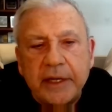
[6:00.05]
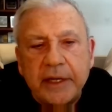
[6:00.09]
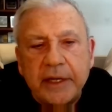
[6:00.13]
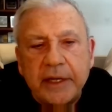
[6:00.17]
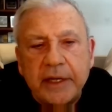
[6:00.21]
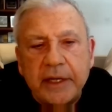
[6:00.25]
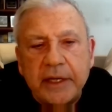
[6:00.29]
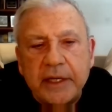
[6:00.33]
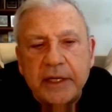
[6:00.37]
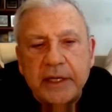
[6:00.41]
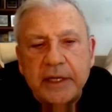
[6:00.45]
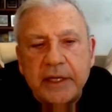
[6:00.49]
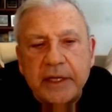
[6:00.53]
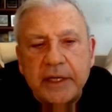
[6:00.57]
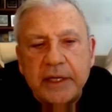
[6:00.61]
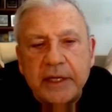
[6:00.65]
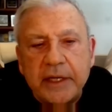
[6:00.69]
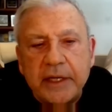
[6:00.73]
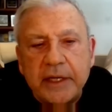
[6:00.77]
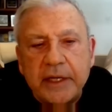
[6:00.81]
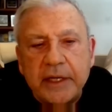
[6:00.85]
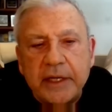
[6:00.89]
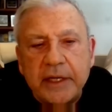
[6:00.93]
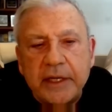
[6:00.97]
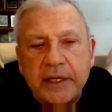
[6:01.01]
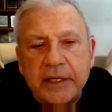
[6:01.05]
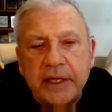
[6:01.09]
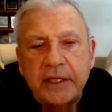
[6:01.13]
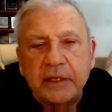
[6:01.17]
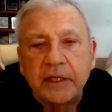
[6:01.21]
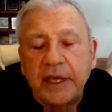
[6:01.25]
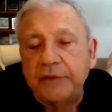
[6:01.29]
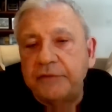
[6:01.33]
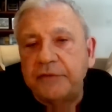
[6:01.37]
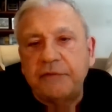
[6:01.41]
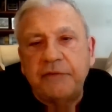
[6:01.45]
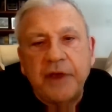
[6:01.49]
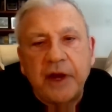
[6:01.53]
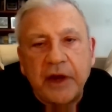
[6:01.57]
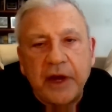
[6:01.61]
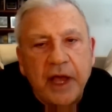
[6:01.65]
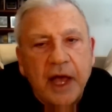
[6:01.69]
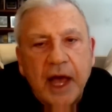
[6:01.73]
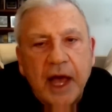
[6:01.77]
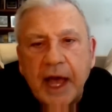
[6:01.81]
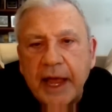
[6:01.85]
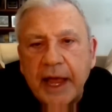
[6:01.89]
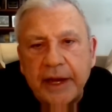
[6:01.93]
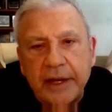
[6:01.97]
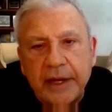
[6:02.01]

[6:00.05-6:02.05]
he, he lived very high.